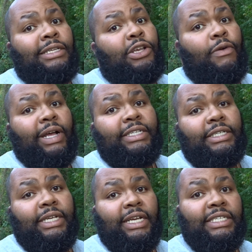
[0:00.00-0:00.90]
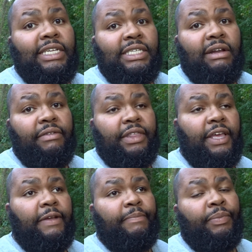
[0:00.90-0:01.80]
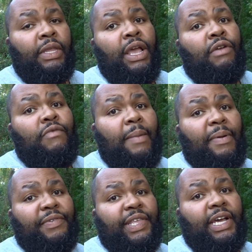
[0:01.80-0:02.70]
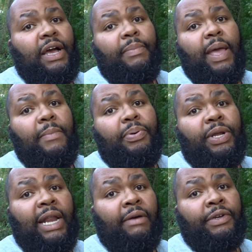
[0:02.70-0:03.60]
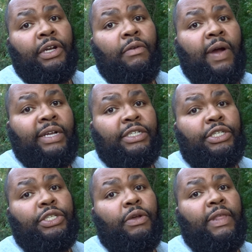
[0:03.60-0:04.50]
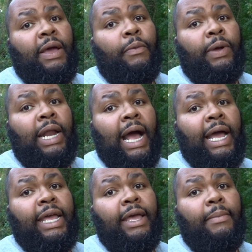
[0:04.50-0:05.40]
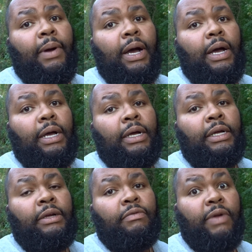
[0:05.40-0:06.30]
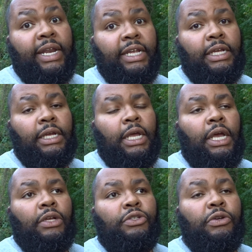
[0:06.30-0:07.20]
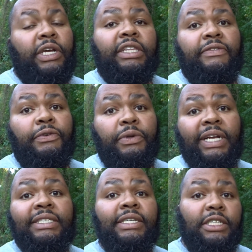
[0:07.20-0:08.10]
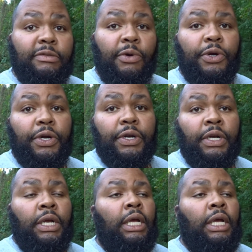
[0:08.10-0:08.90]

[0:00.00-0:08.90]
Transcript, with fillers: So I just uh, season everything, wrap everything up and put it out in the garages so that when I am uh, ready to get the food into the smoker,